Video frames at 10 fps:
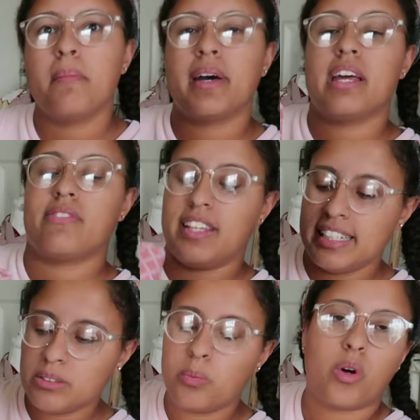but if
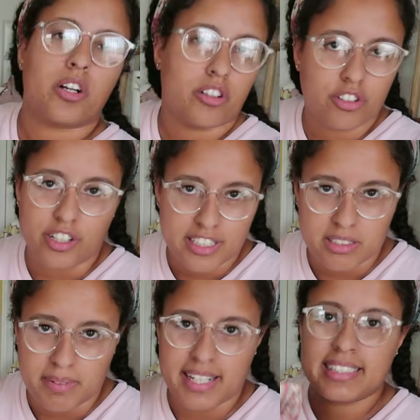this weren't
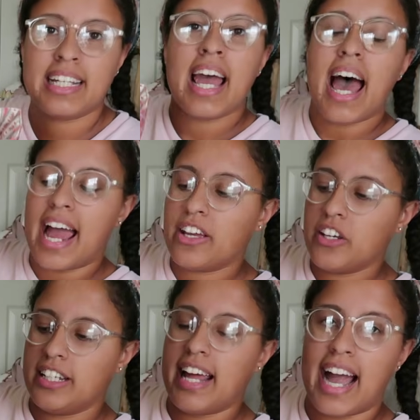Christmas, I
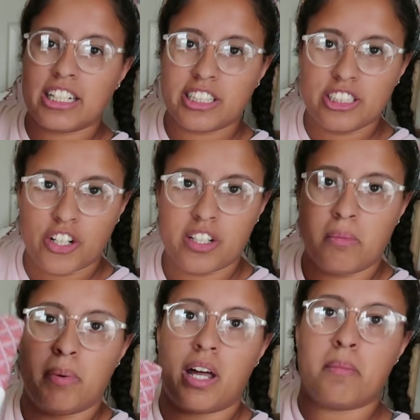could actually turn
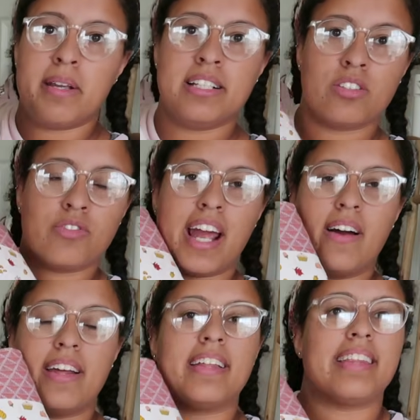the bottom piece
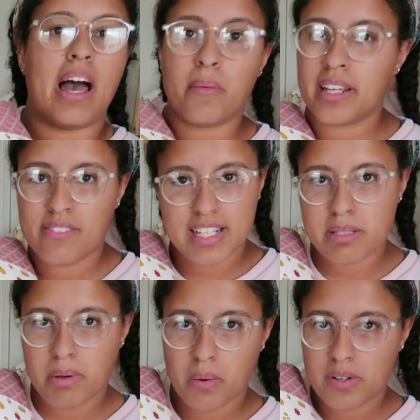around and then that would give
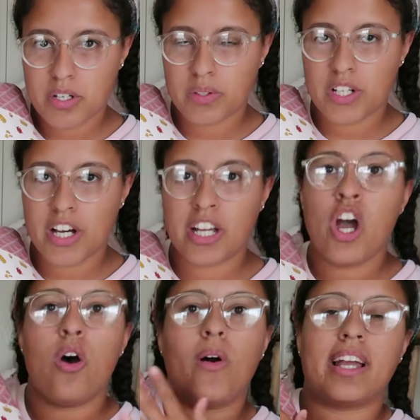this bow a new look,
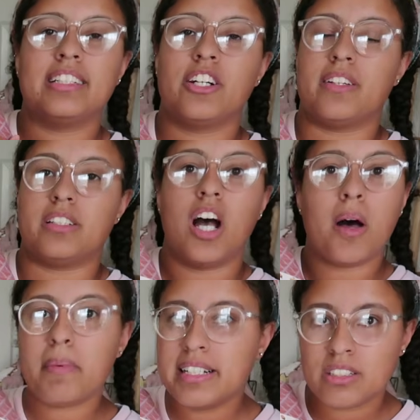or I can turn the
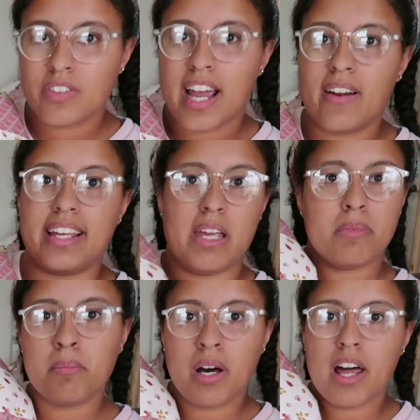top piece around and
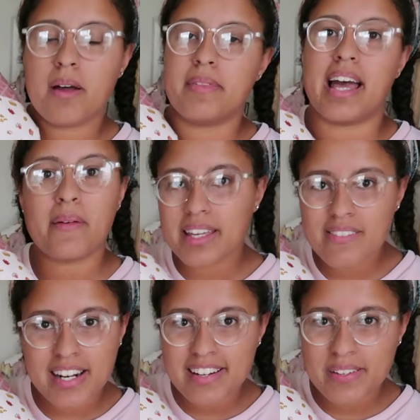keep the bottom and that would
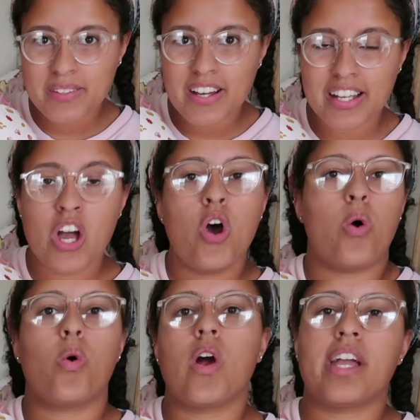give it a new look,
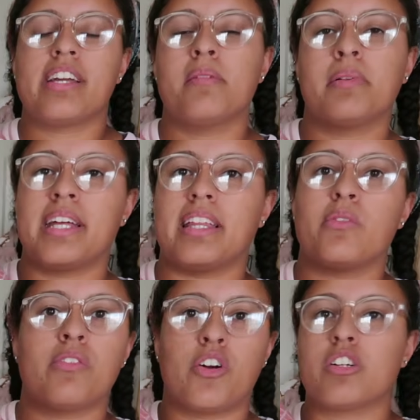or I can completely
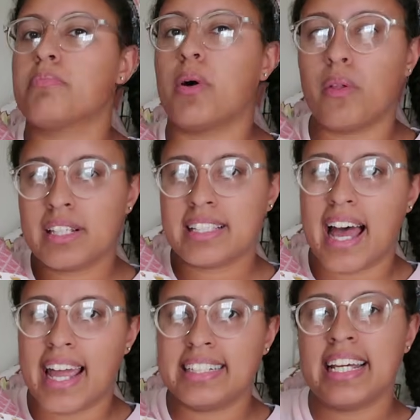reverse both
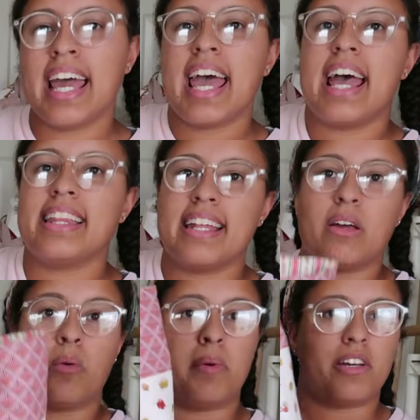sides and then
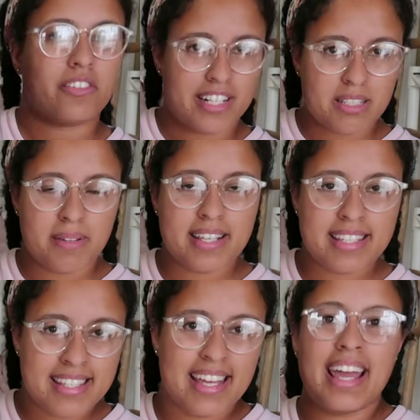it will be Christmas.
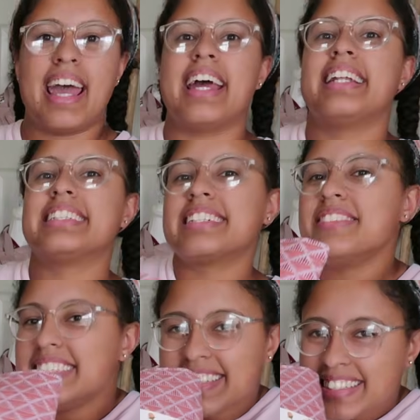And this is
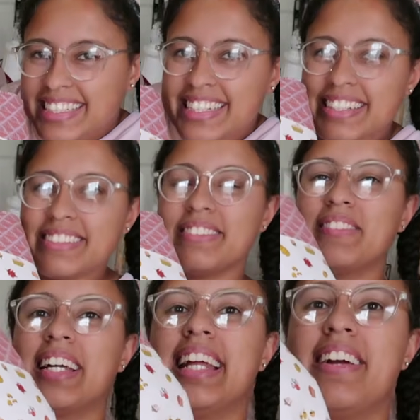gonna be so cute.
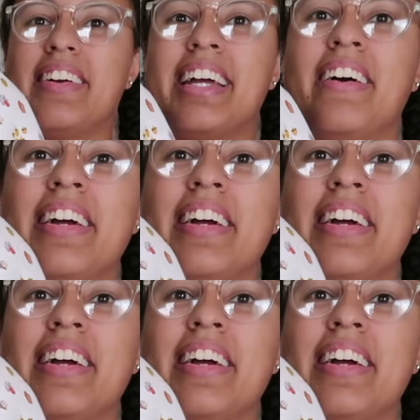Look, here we go.